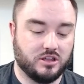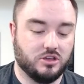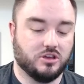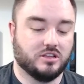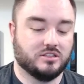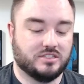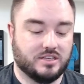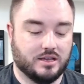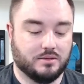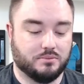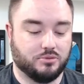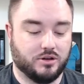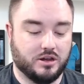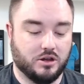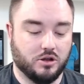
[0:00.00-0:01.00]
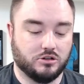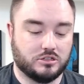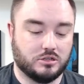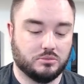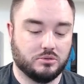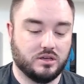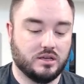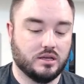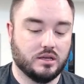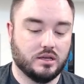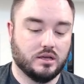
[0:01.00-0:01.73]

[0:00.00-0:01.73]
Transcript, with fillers: You could see it pretty noticeably